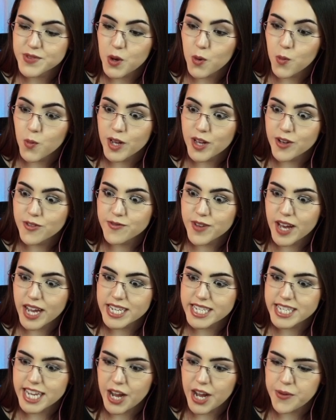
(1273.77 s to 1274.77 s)
We'll
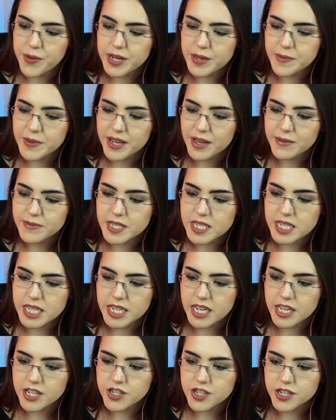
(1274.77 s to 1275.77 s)
find out when he becomes a
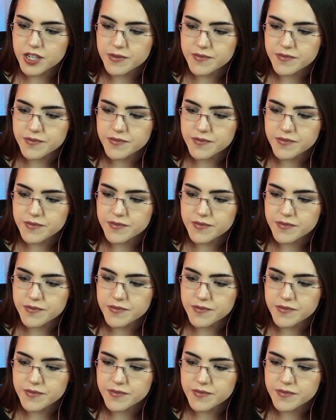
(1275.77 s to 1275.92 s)
teenager.